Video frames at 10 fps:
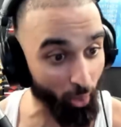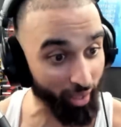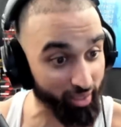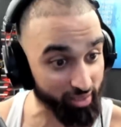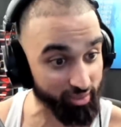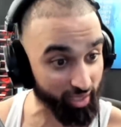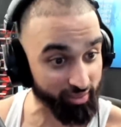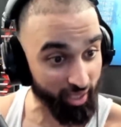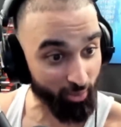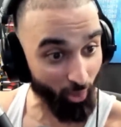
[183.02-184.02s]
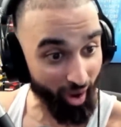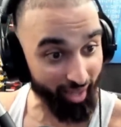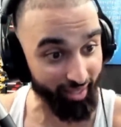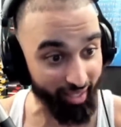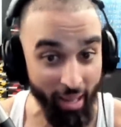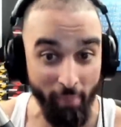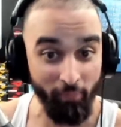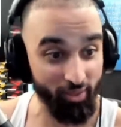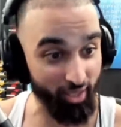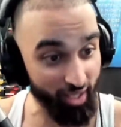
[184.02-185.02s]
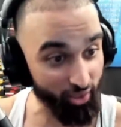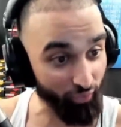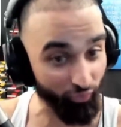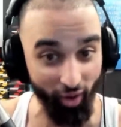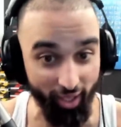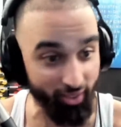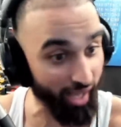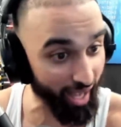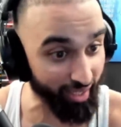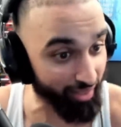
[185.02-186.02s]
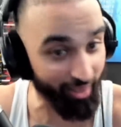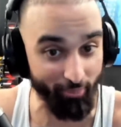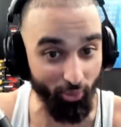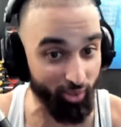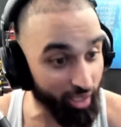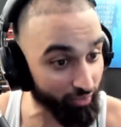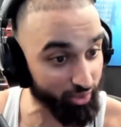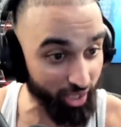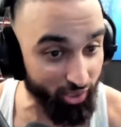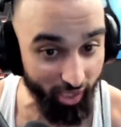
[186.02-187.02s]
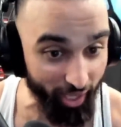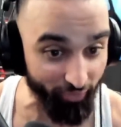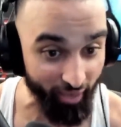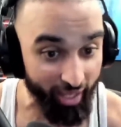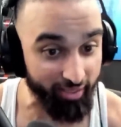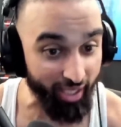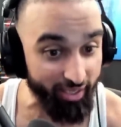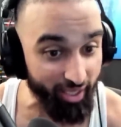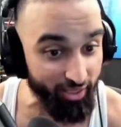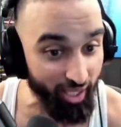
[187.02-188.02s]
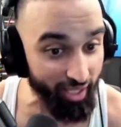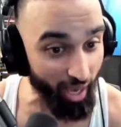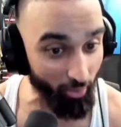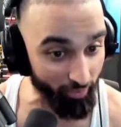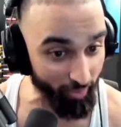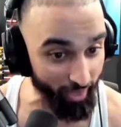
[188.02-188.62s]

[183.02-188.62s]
at least say TY. Like, say good fight. Say anything, bro. You could even say GF. Say GG, and I would have been